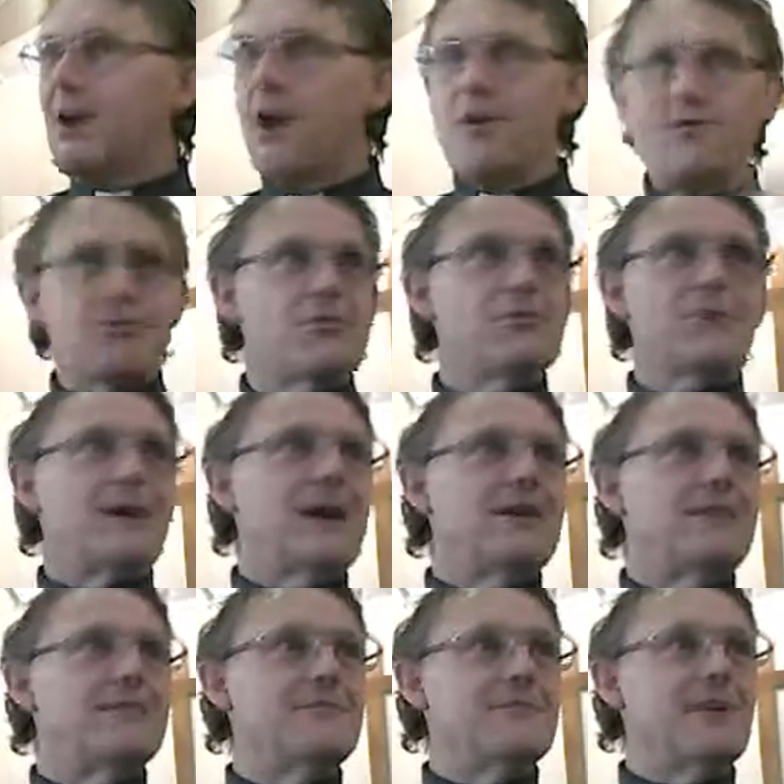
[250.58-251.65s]
go through the
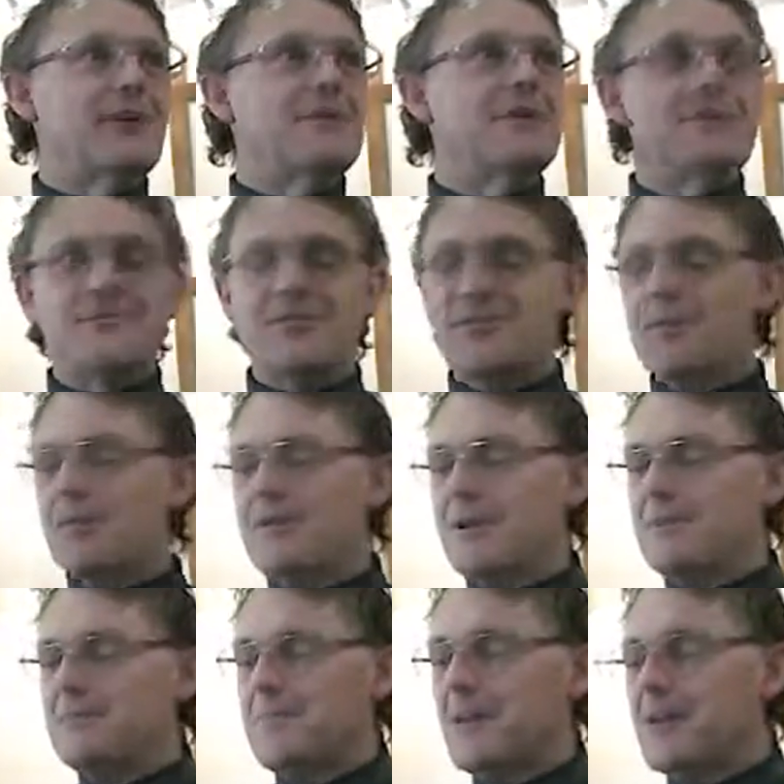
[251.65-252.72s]
pain of the moment and deal with
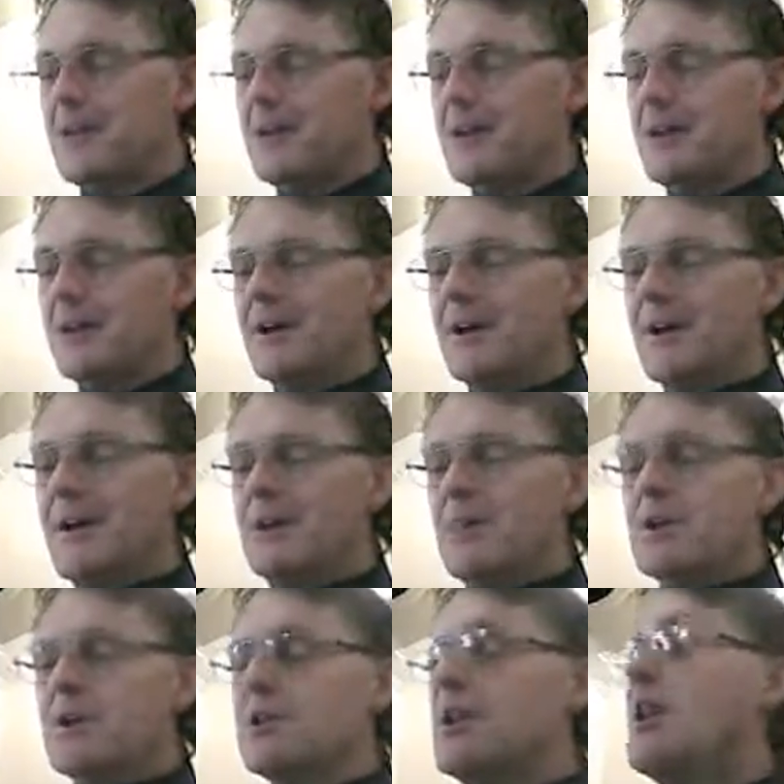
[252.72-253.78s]
it. And
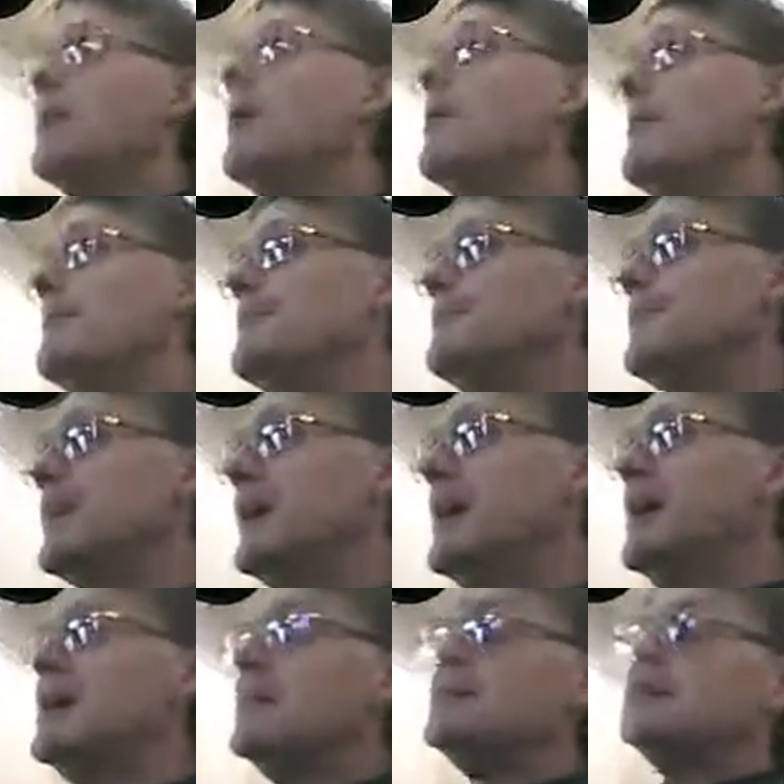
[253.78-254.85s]
we could go on.
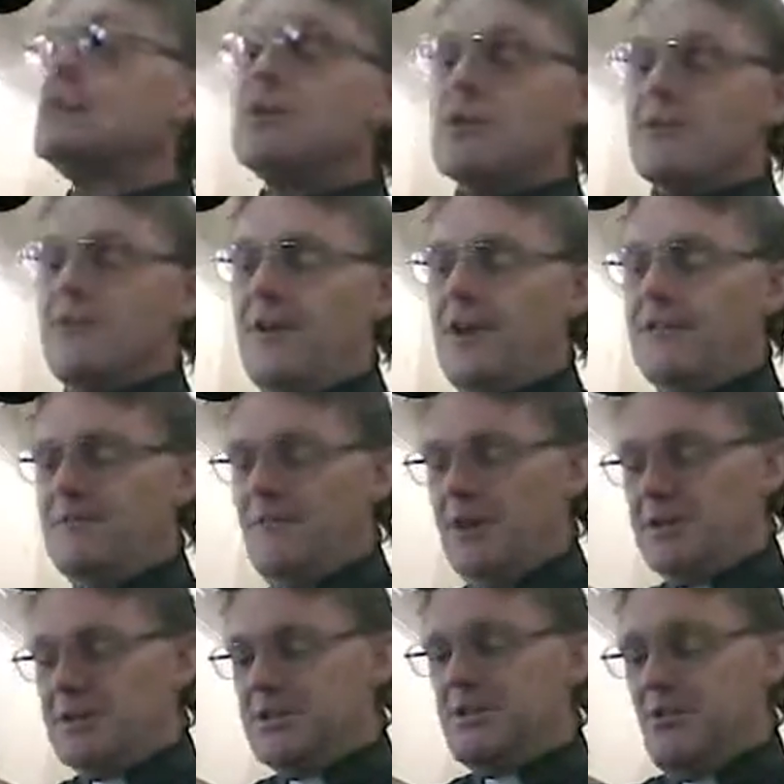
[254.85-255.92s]
And I'm sure if I
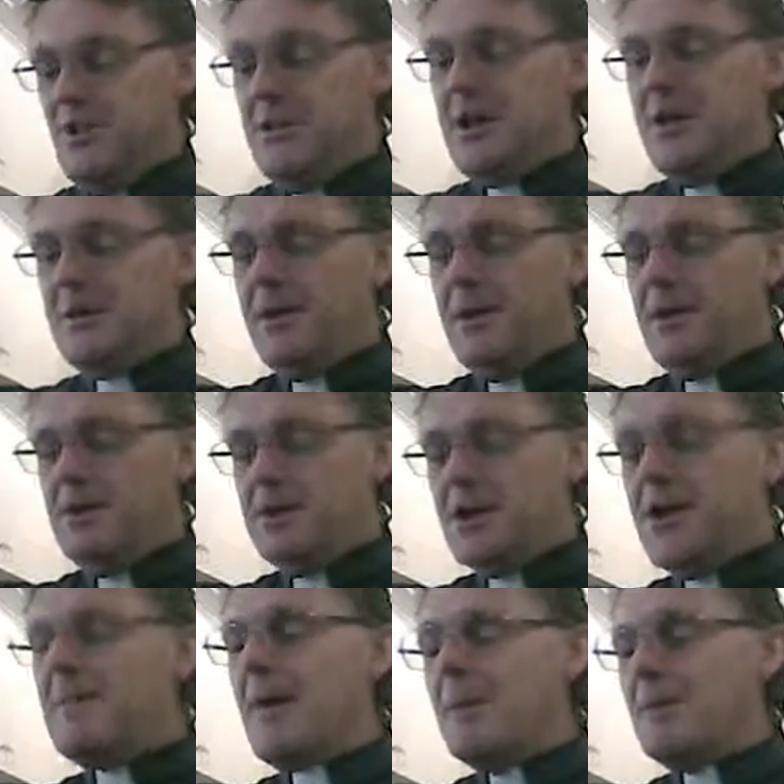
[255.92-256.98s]
invited women up here,
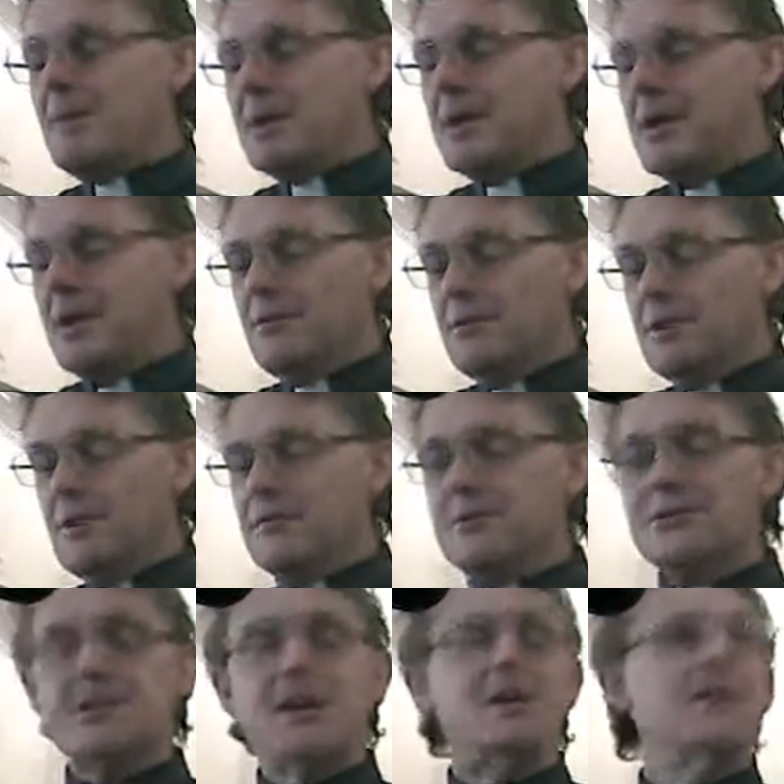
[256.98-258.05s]
you'd come up with an equally
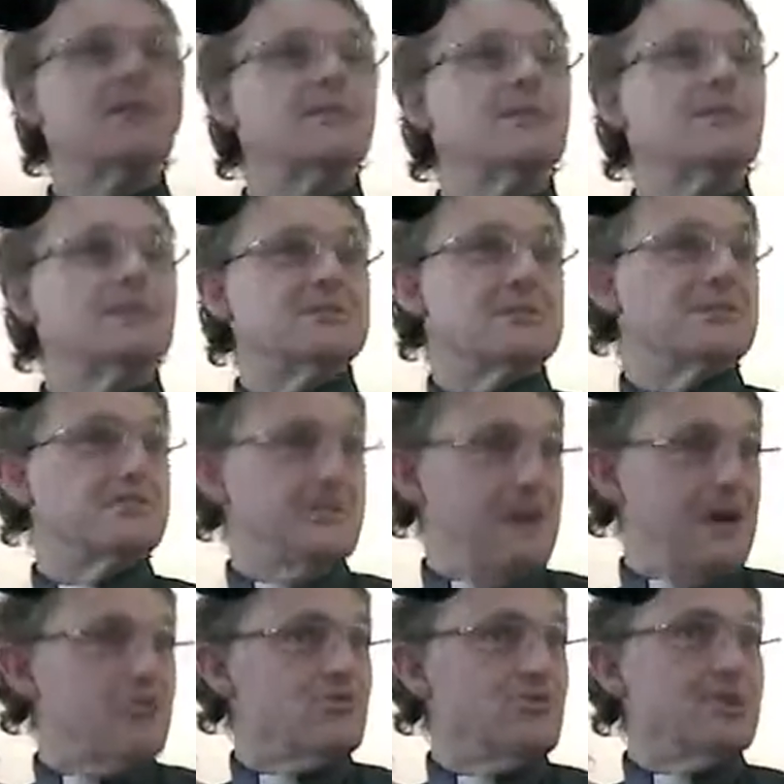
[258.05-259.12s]
irritating list of
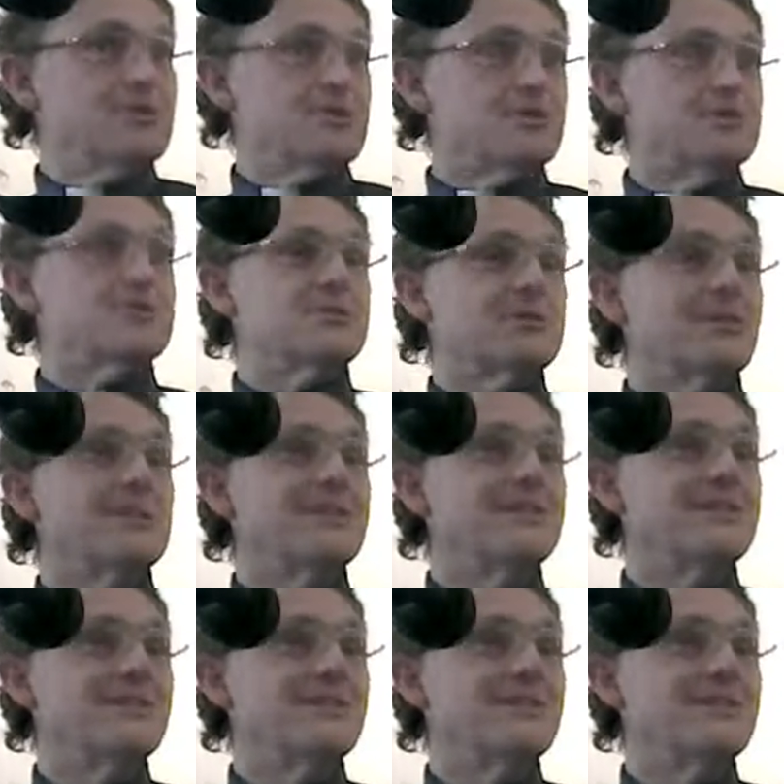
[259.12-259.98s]
male traits, couldn't you?